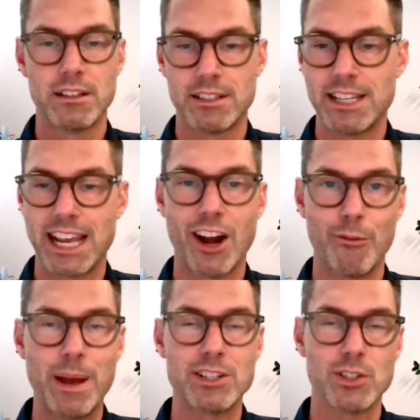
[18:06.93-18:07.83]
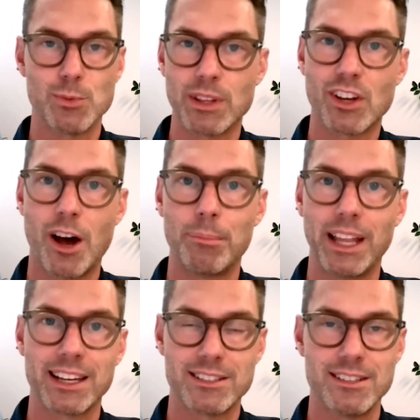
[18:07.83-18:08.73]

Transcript: to take care of patients with complex